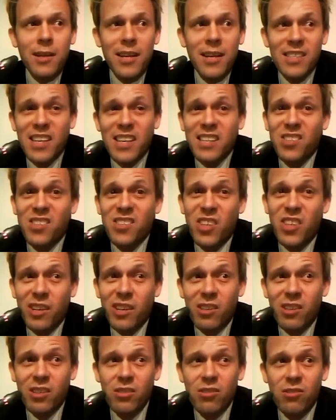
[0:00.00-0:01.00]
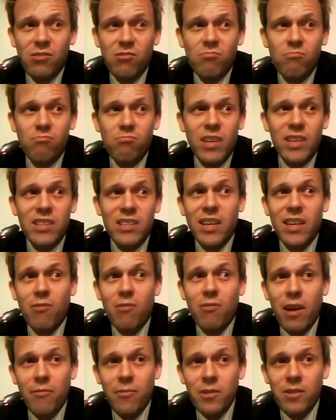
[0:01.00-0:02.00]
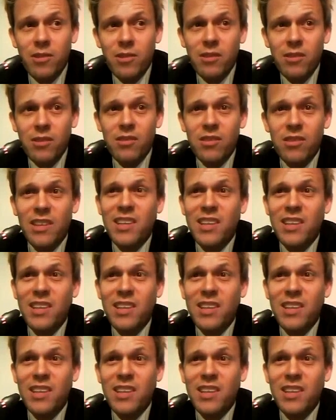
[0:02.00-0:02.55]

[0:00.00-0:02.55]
They say skills, they say references,